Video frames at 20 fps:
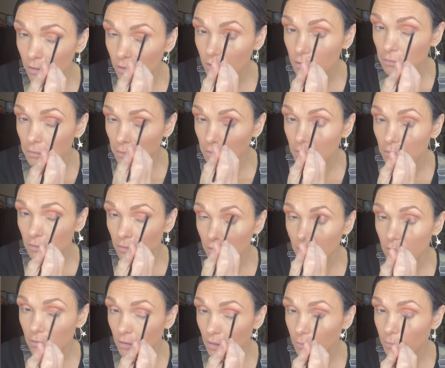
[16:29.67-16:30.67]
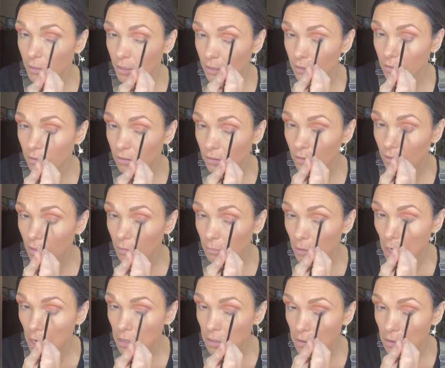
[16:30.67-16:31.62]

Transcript: edge. Not bad, not bad.